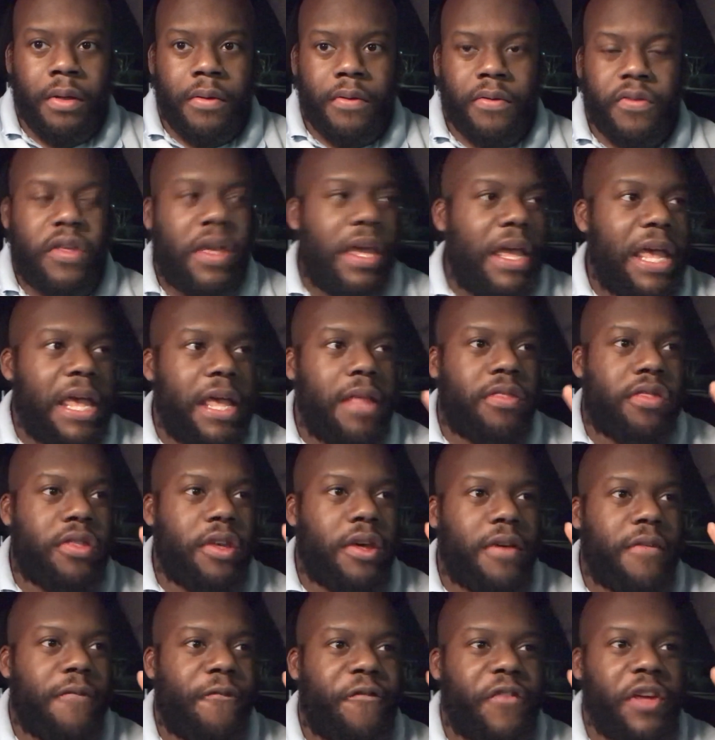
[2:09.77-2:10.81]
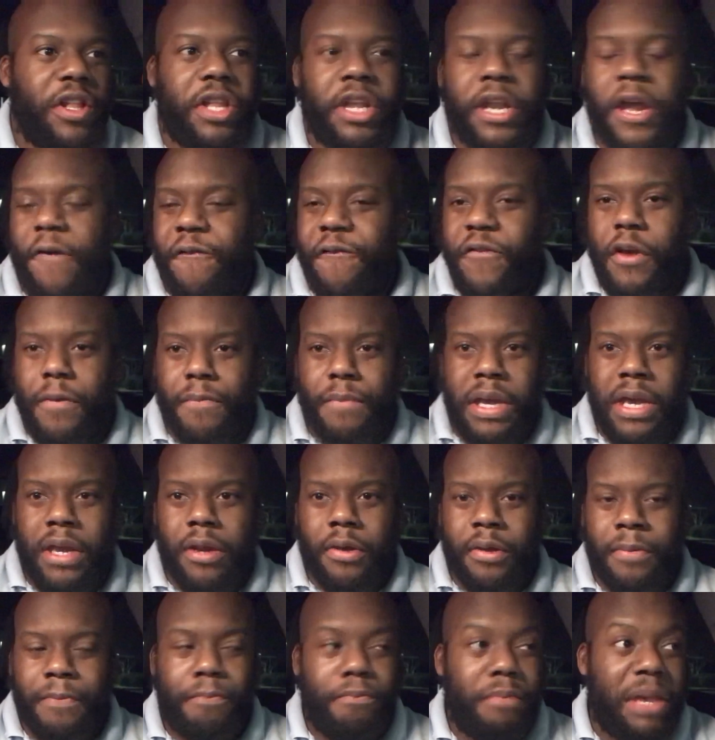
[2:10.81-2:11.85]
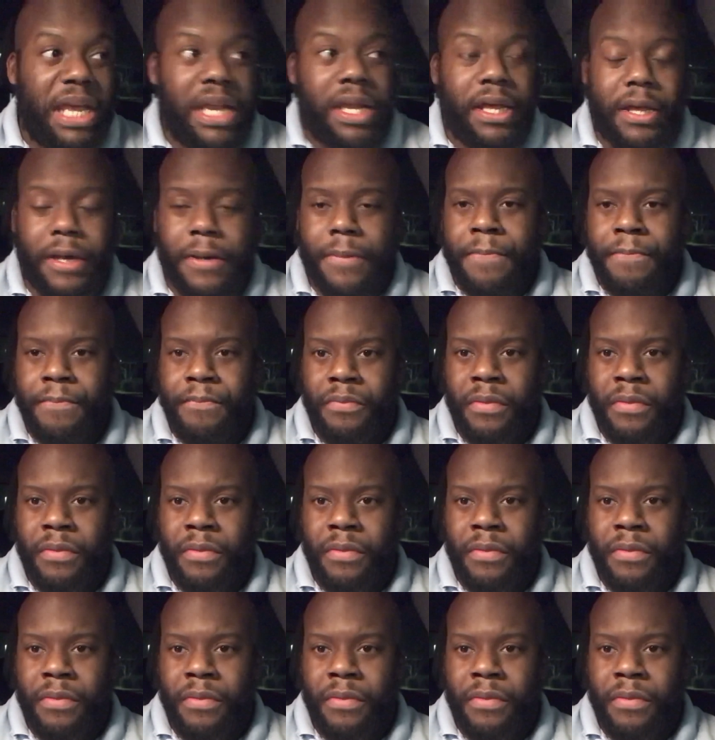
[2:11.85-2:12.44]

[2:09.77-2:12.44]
the the Philadelphia media, media